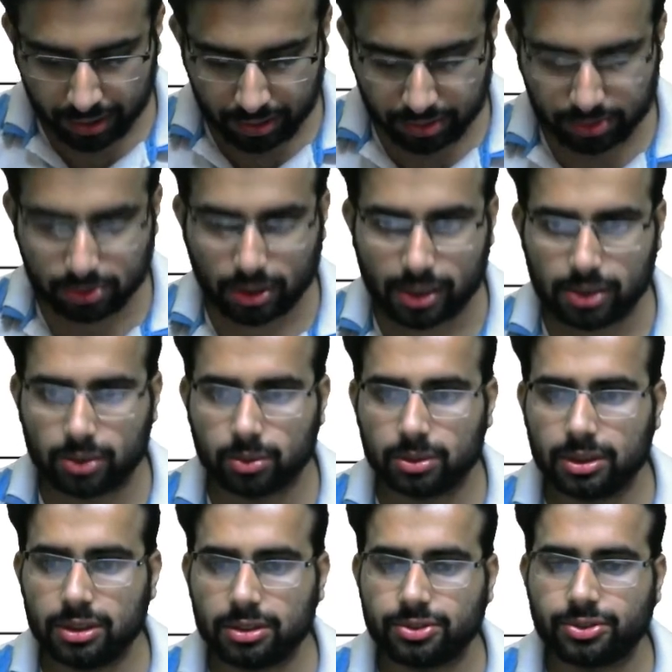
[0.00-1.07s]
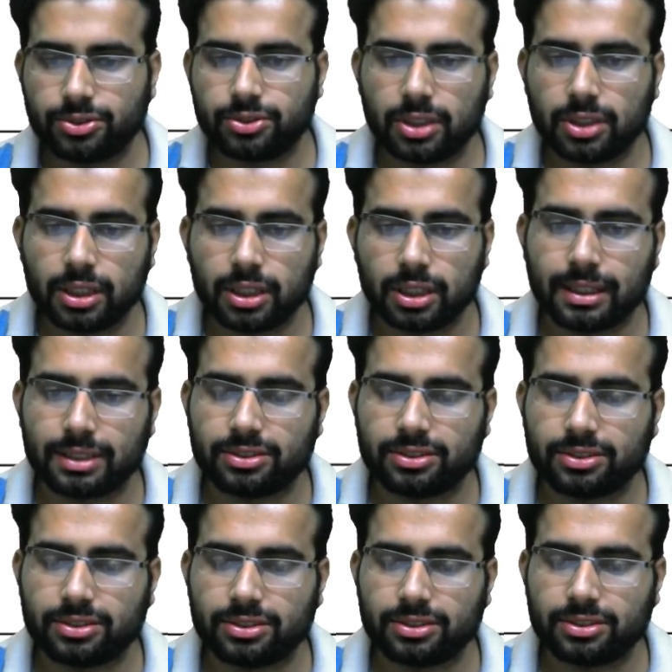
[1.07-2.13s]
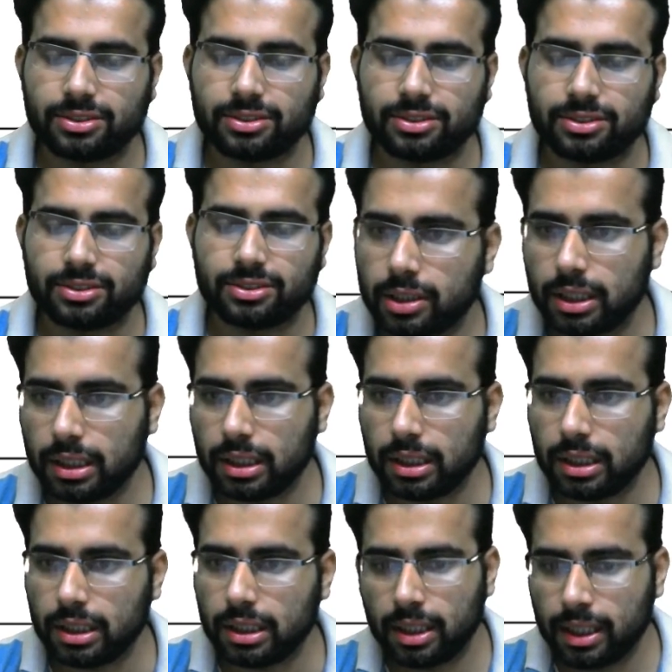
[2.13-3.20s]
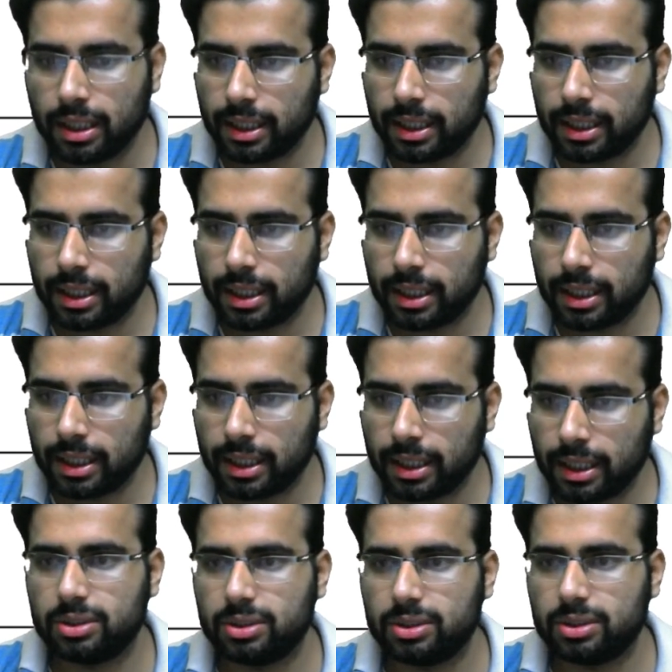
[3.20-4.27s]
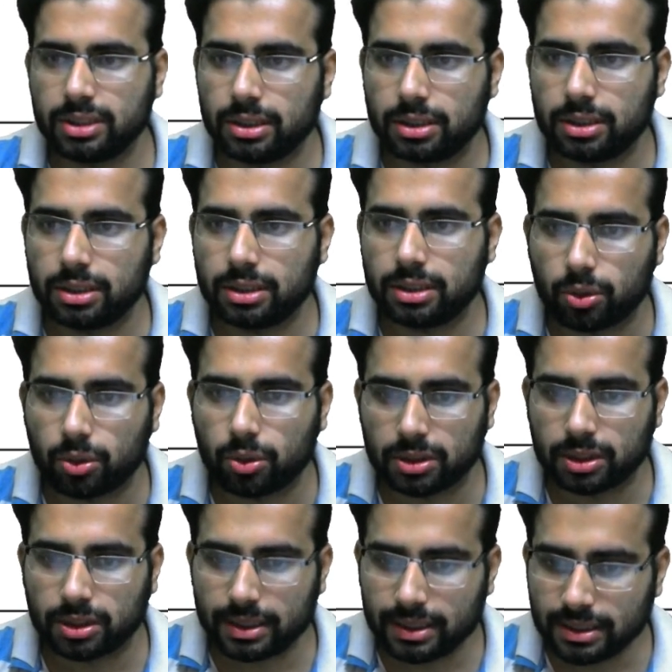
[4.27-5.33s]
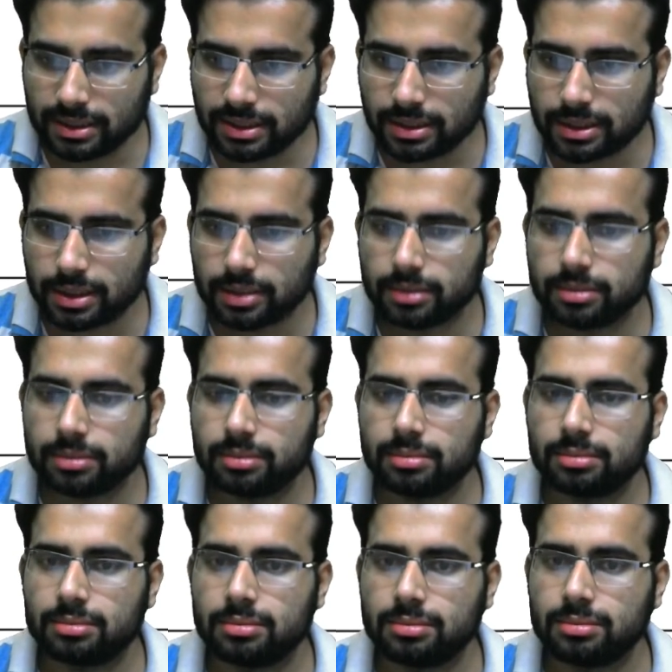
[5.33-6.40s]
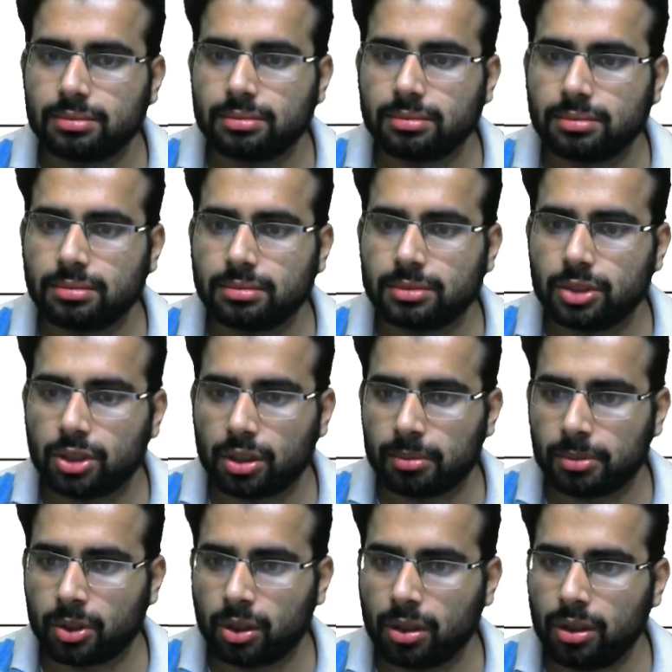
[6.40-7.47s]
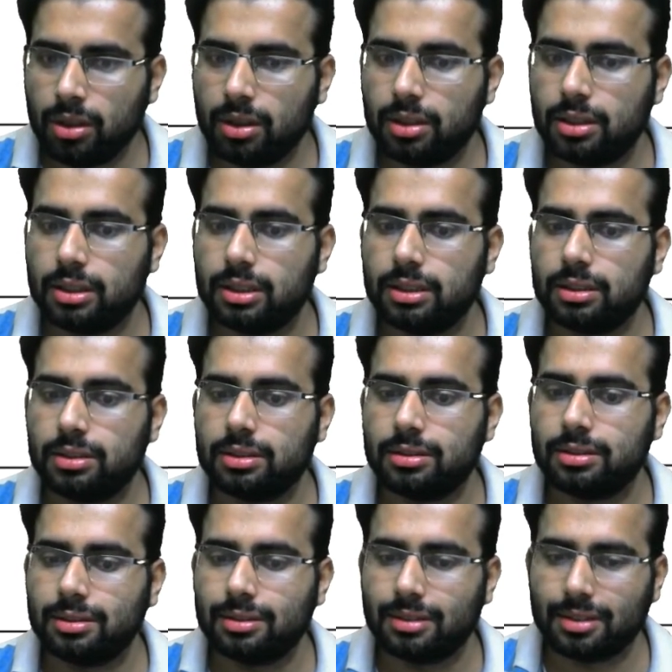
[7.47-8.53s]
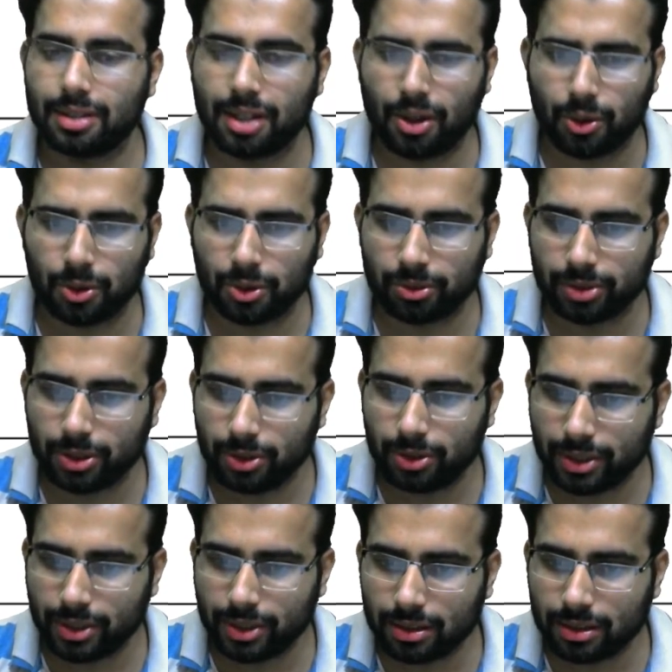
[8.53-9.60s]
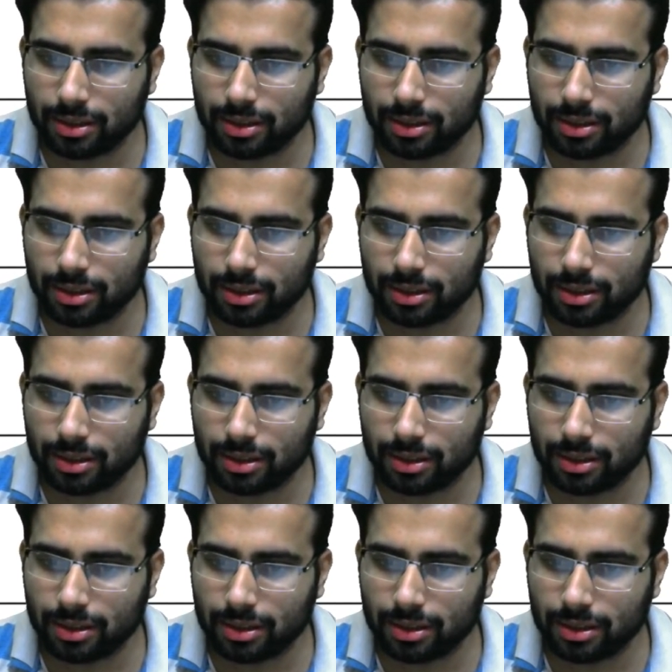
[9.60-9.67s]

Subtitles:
so I'll do this. Let's wait for it and we'll see the output is, drum roll, how long will you take?